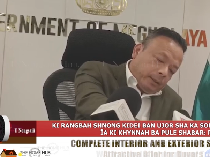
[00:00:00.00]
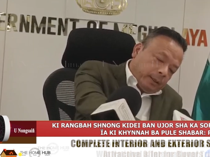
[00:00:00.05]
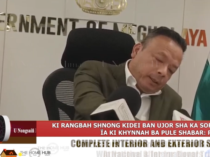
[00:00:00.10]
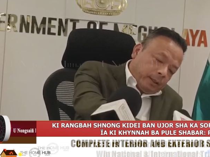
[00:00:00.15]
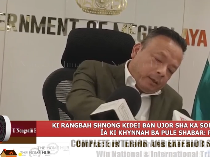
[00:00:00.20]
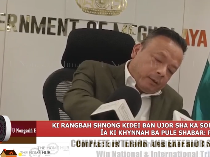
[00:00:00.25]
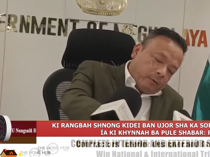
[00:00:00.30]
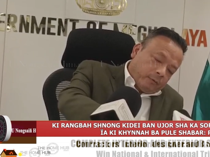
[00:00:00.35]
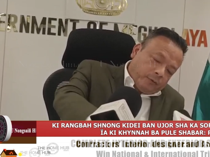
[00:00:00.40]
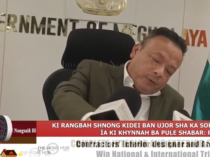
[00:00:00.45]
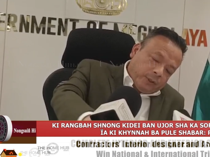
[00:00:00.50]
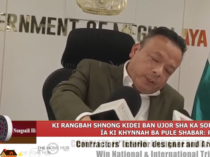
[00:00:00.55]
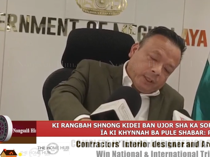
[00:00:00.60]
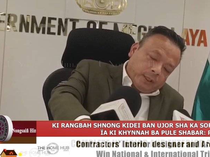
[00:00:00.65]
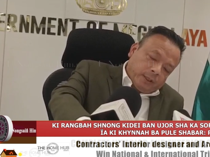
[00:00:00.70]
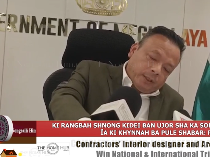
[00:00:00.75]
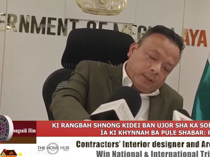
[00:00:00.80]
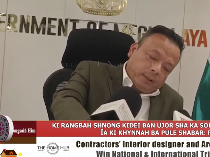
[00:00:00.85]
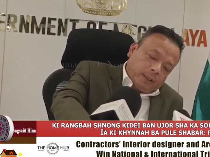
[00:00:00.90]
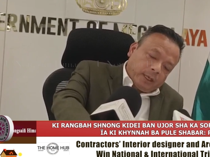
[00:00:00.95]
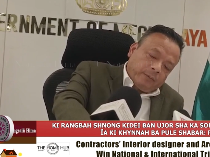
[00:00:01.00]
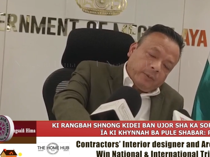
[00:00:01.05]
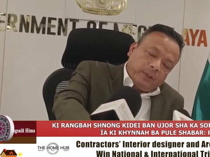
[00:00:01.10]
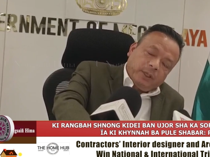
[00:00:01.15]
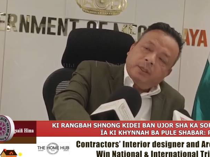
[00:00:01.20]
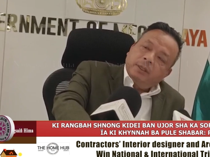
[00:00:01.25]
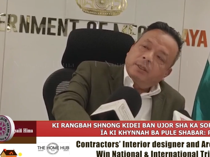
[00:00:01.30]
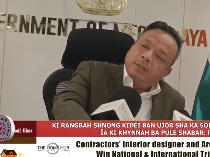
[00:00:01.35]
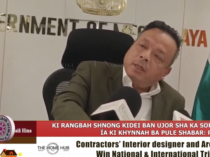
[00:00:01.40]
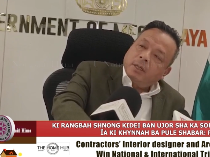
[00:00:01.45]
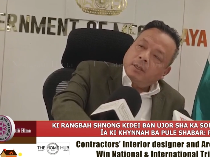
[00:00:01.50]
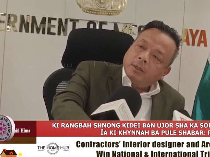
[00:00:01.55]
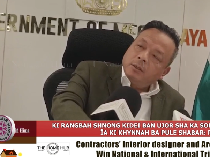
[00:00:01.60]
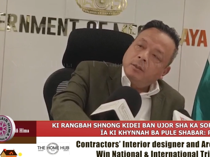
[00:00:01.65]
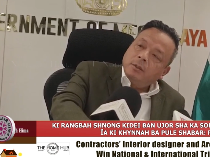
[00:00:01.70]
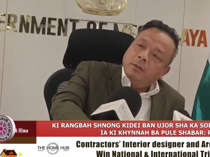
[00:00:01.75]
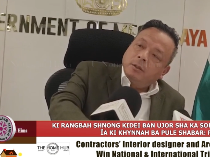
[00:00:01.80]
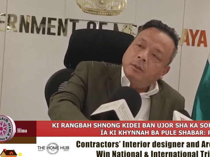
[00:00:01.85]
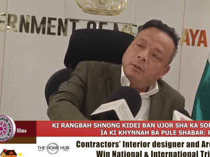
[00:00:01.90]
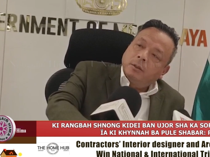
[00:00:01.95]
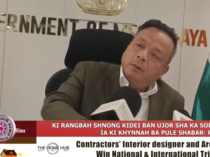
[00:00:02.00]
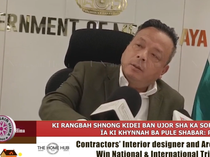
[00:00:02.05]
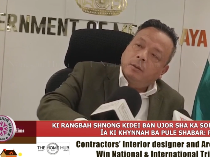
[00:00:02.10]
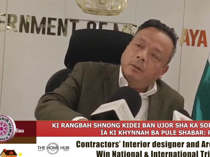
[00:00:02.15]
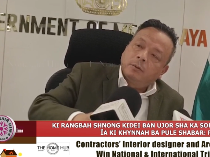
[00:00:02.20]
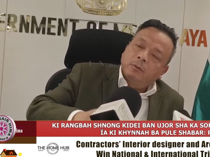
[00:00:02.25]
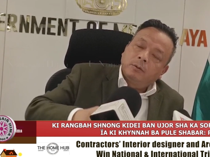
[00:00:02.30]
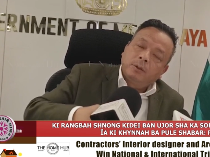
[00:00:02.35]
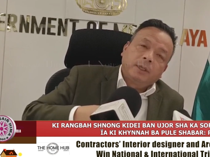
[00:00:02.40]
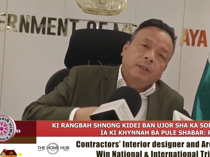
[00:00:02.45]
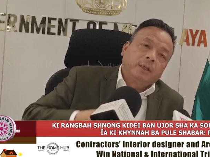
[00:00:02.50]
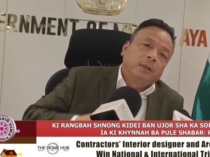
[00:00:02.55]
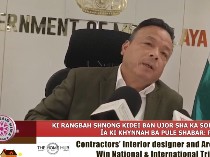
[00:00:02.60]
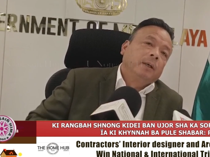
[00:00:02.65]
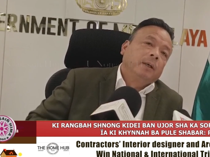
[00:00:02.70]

not figure in the cabinet discussions today,